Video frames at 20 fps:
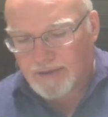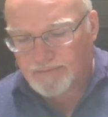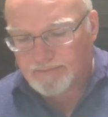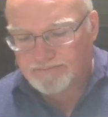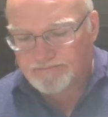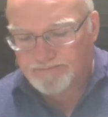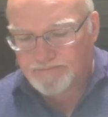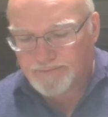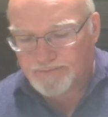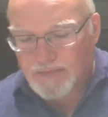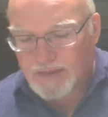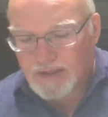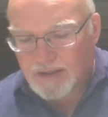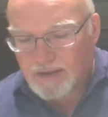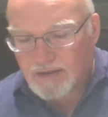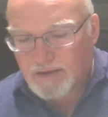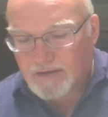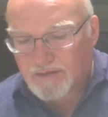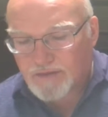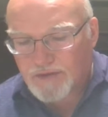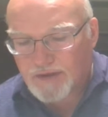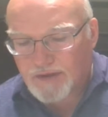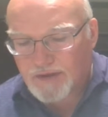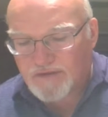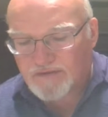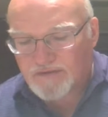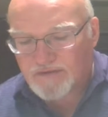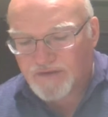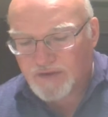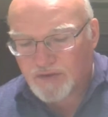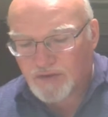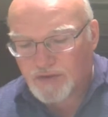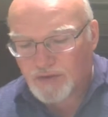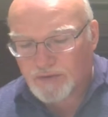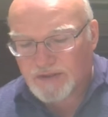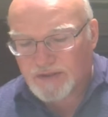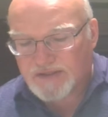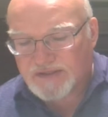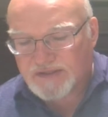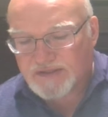and I'm having to combine
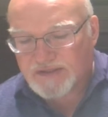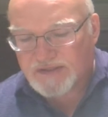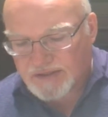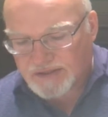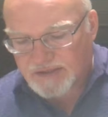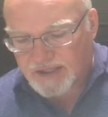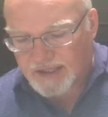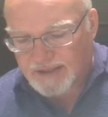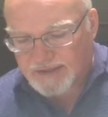the two of them.